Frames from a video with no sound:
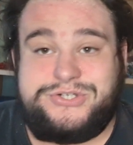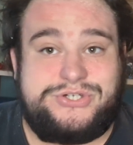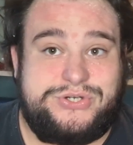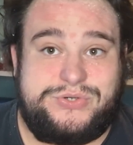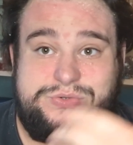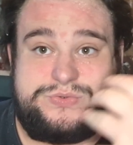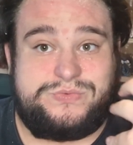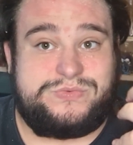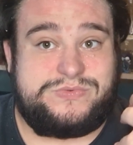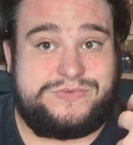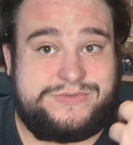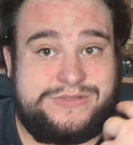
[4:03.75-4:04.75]
to
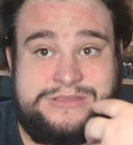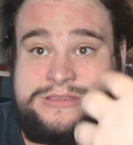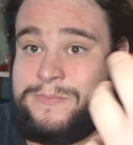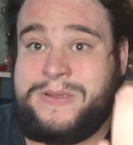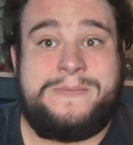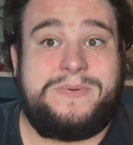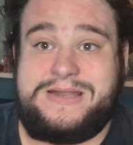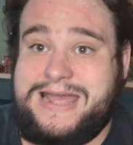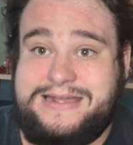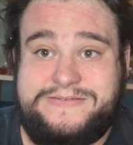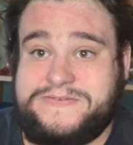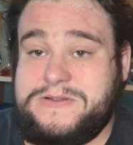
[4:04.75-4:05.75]
the people
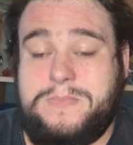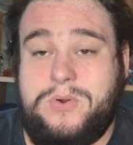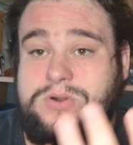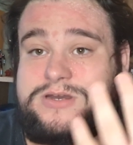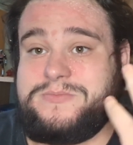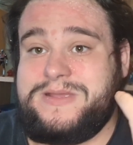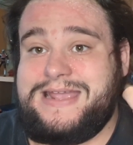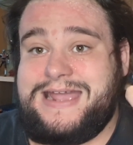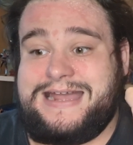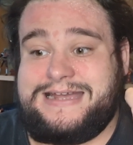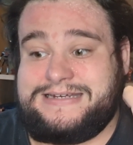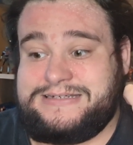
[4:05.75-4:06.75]
that have supported me,
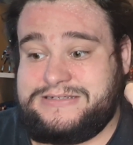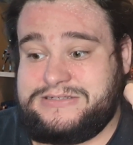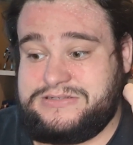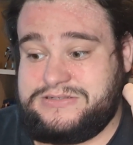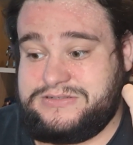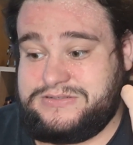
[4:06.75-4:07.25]
and